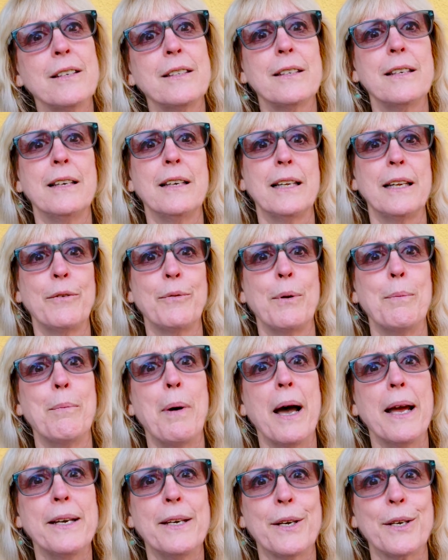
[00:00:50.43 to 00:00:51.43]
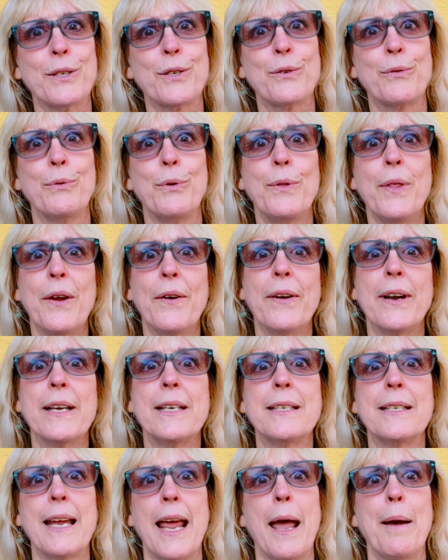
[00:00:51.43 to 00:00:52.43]
constantly remind us through their
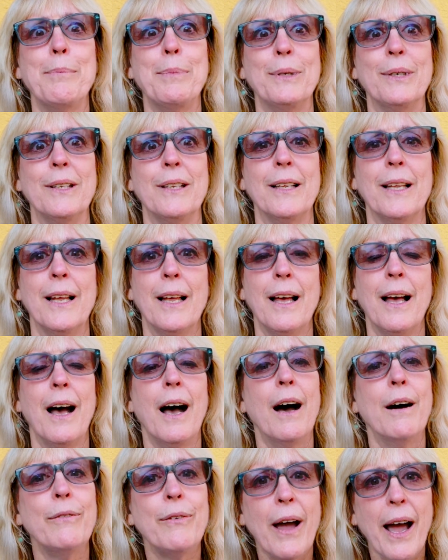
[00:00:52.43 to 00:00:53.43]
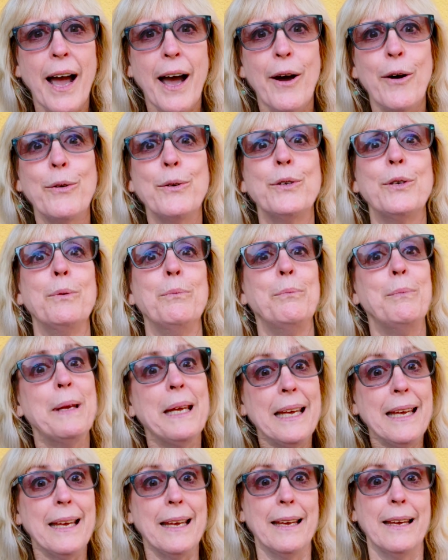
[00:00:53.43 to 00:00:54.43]
example of how to
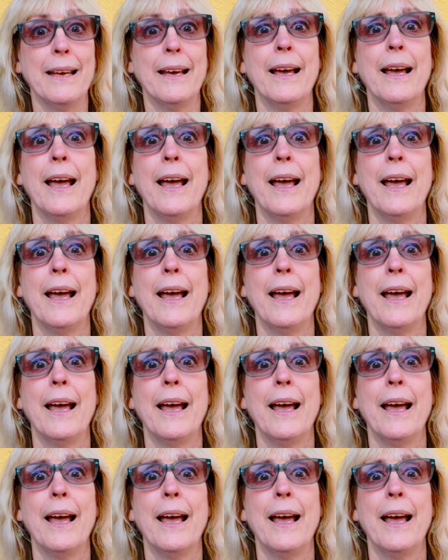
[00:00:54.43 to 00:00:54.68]
be